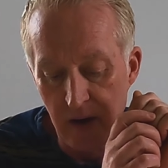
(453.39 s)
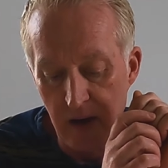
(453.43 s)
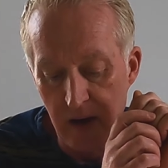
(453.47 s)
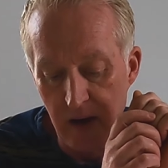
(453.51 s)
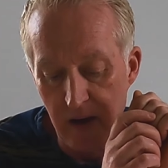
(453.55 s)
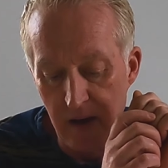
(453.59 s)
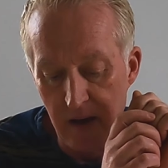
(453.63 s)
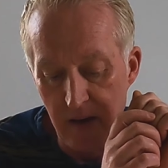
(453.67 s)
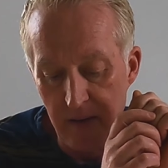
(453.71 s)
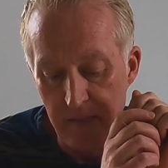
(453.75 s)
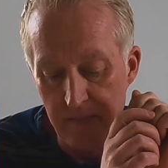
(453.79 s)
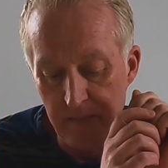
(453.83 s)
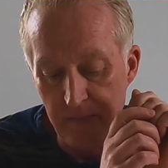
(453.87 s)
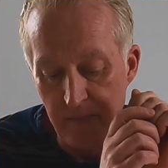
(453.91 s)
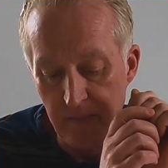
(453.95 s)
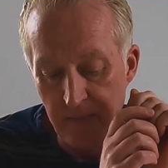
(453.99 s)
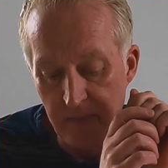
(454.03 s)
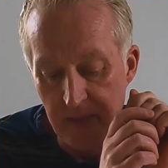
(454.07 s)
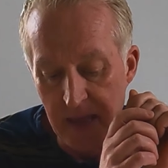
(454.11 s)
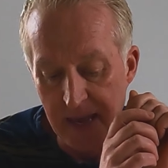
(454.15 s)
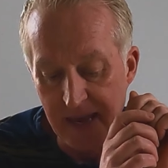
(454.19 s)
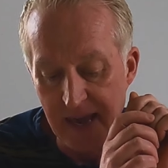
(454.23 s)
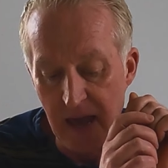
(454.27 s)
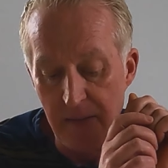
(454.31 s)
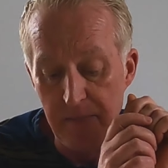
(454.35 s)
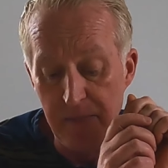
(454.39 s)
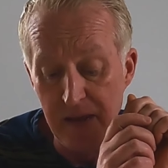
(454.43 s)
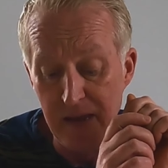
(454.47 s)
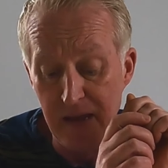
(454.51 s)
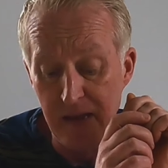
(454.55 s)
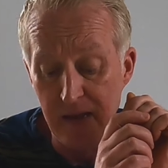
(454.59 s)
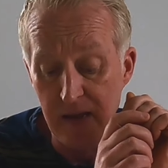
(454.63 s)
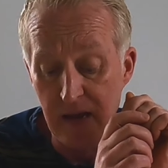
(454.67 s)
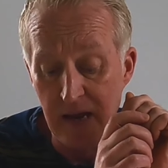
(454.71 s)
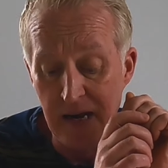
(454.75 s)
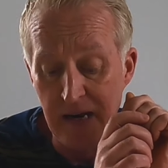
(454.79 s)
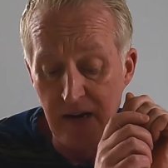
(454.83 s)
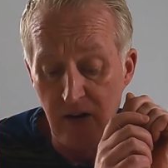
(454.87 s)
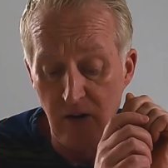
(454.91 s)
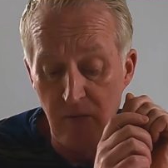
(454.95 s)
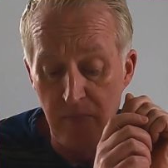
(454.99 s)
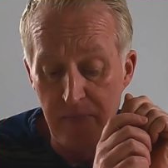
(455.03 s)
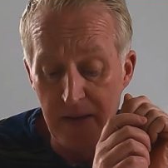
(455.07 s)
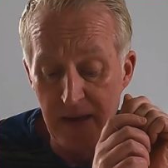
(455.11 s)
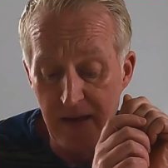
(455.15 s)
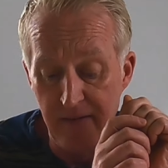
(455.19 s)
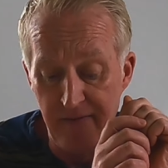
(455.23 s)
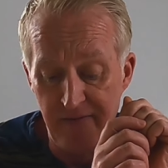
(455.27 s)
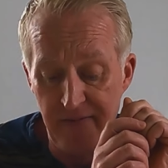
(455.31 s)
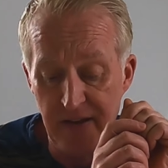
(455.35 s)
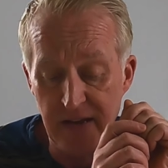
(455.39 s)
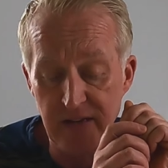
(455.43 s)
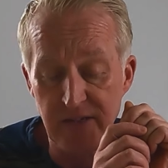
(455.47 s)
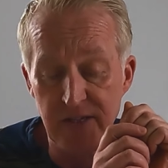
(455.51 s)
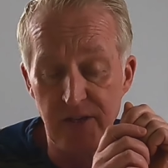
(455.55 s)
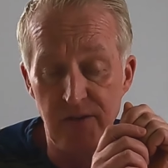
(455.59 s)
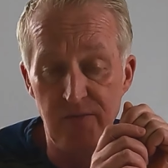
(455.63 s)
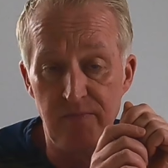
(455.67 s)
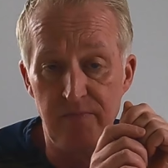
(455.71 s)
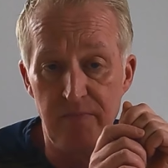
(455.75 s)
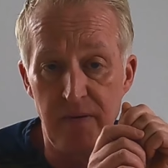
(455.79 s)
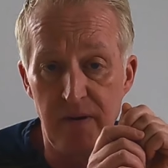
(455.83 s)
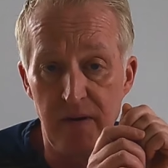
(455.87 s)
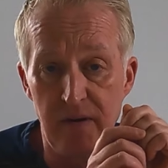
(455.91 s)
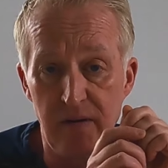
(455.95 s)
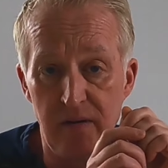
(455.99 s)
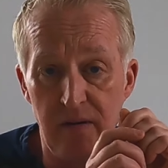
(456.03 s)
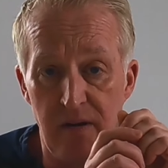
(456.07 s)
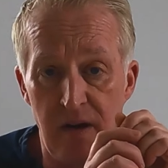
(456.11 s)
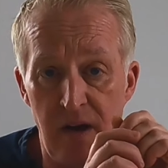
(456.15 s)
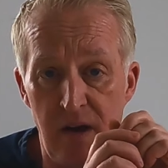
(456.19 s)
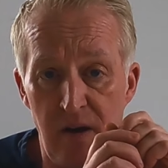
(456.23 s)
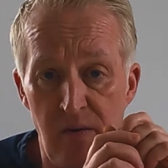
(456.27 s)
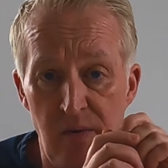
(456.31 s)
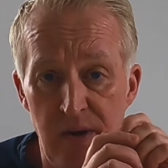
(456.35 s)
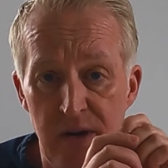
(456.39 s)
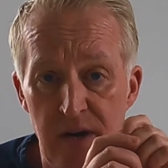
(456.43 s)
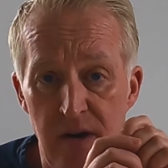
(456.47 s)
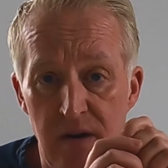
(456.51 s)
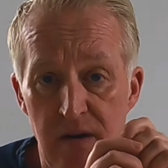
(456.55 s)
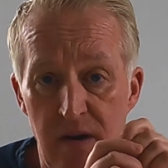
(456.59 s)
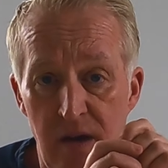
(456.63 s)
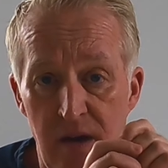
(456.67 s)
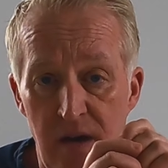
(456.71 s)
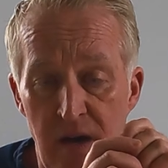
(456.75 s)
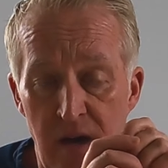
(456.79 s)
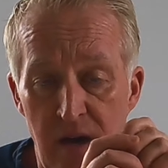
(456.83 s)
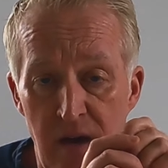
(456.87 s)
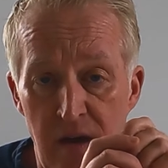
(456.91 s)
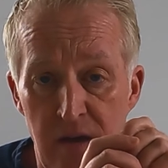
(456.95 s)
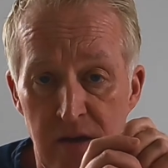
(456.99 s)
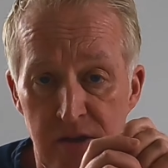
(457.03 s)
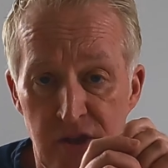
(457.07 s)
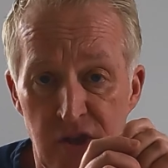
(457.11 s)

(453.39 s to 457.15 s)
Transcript: Um, they can be a, a, little bit affected, but uh, when uh,